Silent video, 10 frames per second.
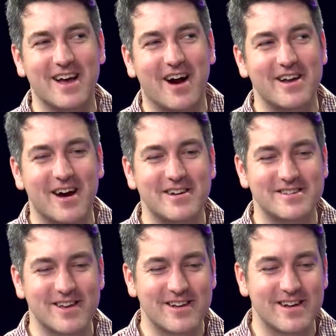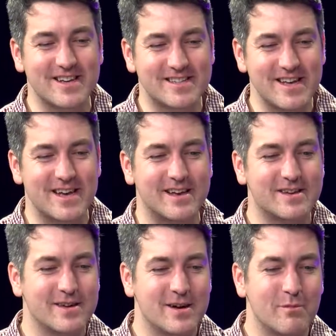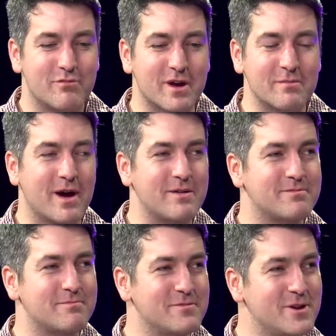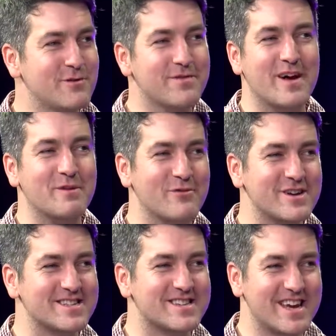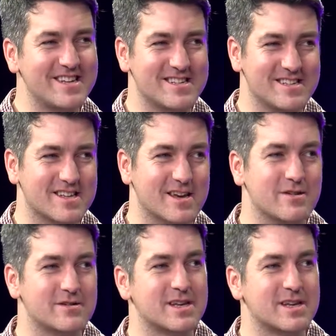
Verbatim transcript: I, I certainly did bring my newfound presentation skills